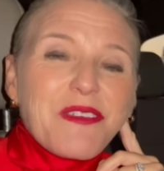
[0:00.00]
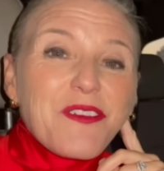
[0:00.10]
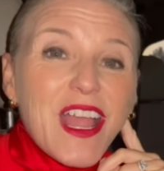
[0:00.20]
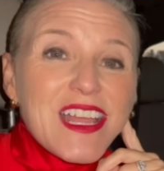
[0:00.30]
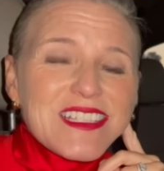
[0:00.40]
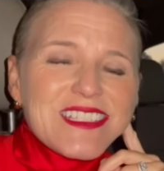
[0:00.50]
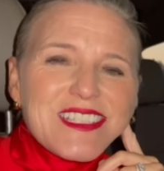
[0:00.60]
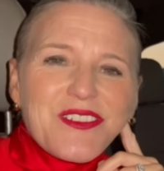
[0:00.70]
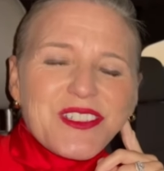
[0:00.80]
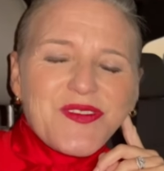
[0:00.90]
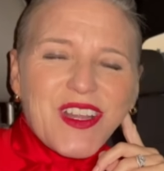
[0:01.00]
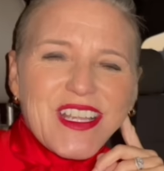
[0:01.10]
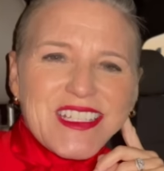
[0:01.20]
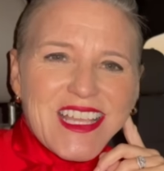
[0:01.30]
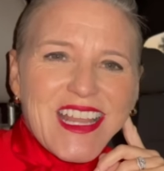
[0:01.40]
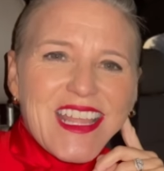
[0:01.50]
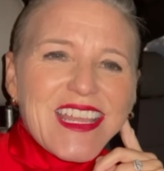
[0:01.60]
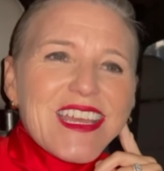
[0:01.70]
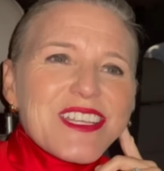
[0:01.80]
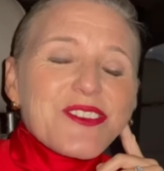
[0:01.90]
friends. So it's very exciting.
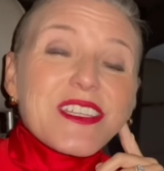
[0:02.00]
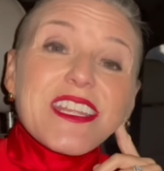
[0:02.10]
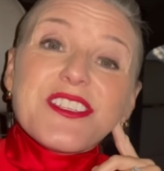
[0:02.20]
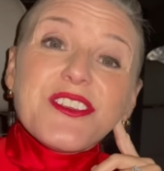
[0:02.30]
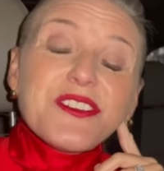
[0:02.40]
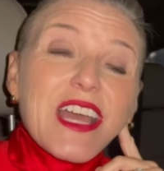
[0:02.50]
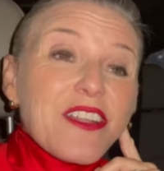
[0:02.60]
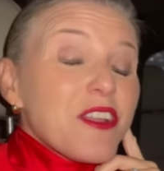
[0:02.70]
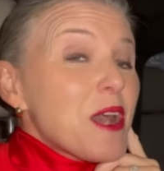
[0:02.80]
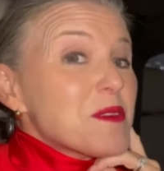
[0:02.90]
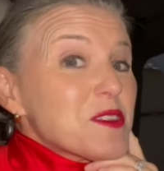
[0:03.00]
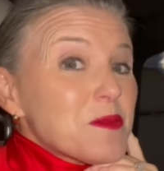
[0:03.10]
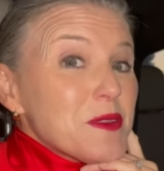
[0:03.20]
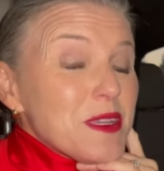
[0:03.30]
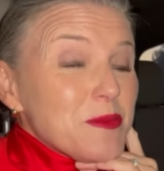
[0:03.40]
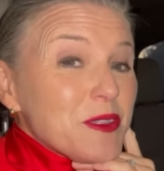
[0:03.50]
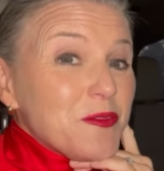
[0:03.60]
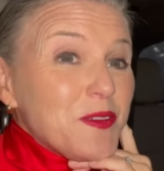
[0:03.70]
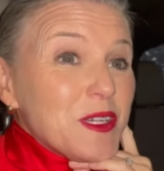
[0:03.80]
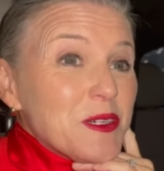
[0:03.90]
So stay tuned. I don't know how much I'm going to be able to
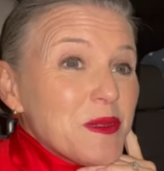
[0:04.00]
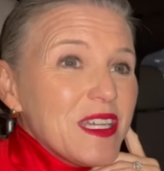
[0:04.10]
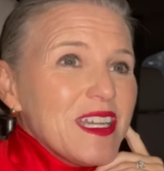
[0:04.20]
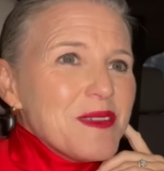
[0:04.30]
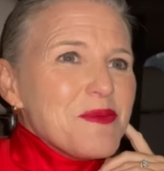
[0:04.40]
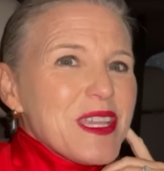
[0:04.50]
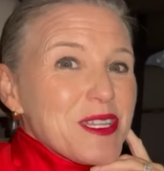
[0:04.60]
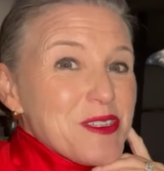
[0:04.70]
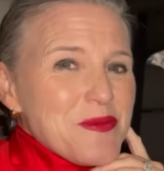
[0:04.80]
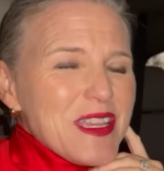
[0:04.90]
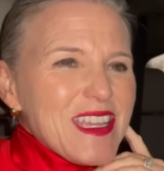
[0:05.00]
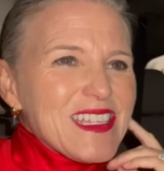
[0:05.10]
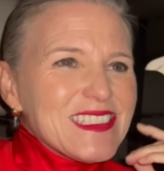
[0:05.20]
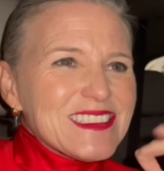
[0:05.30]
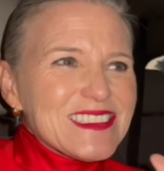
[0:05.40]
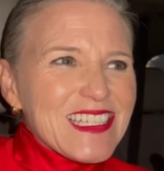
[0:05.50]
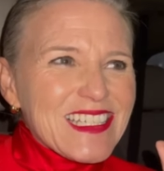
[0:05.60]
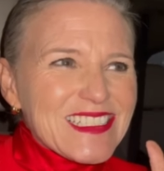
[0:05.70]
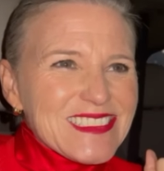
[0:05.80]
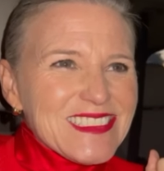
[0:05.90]
film being a newbie, like,
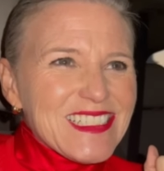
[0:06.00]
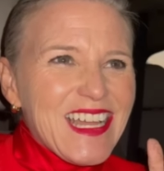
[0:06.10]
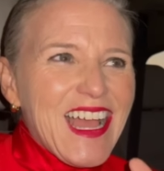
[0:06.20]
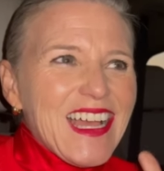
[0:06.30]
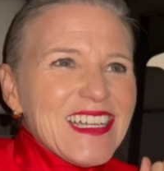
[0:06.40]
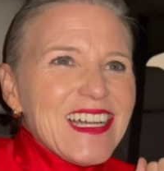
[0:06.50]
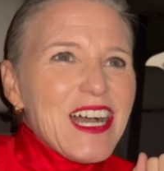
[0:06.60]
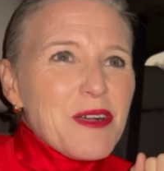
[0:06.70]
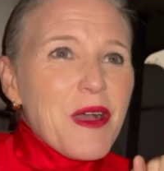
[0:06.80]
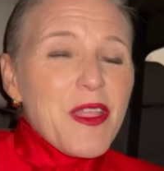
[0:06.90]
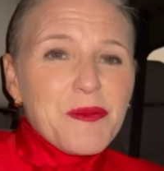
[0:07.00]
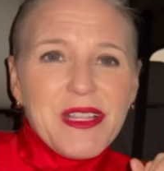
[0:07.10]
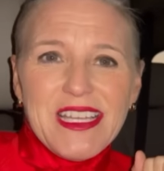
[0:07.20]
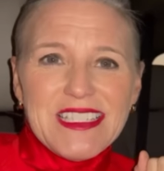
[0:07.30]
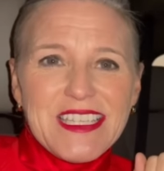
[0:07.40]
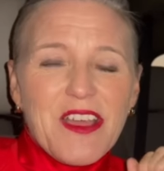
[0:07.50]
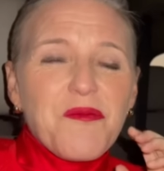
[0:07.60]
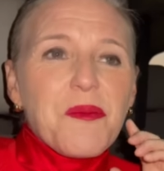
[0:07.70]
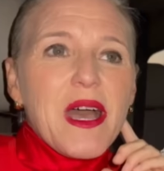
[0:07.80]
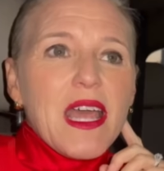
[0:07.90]
yeah, on the plane and stuff,
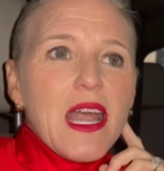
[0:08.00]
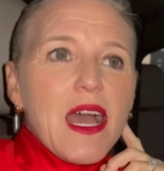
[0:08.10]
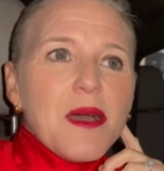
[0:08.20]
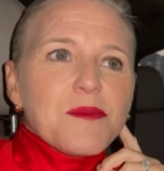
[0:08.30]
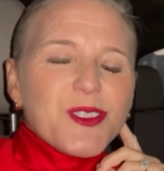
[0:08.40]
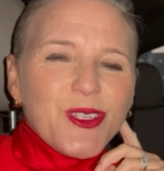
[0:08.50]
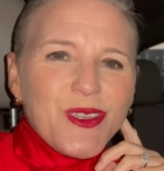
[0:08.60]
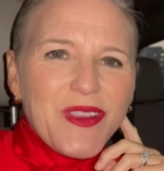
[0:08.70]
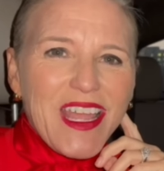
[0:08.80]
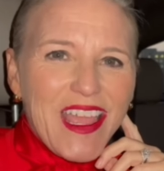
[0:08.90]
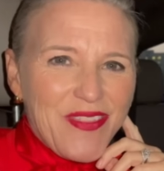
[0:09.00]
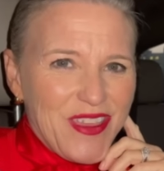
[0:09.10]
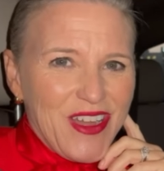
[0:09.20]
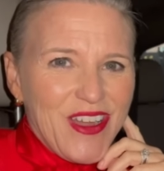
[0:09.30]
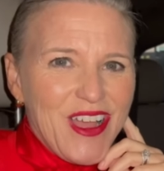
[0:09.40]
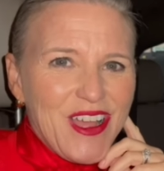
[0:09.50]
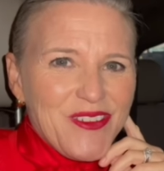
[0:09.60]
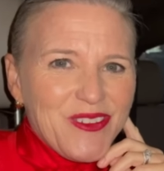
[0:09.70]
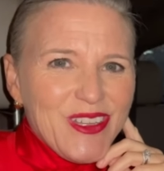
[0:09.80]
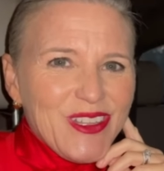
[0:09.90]
but certainly when I get there, I
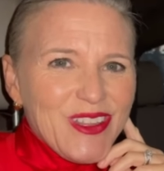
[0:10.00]
will